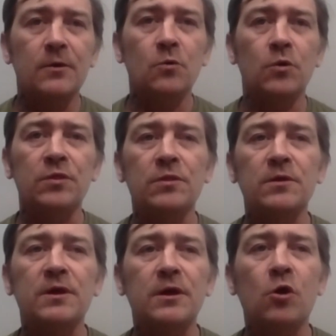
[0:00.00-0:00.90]
when
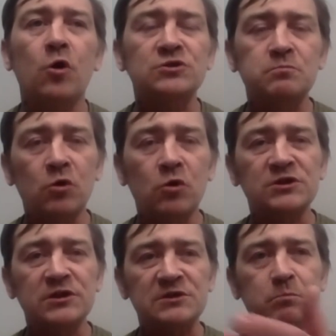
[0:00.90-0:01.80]
Oz
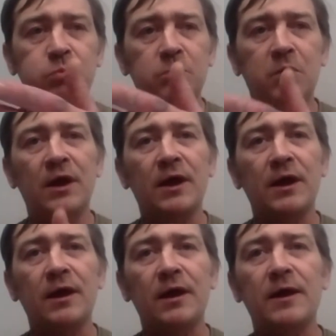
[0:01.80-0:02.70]
Mosley's
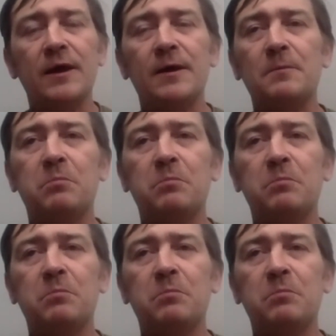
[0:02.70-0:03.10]
uh,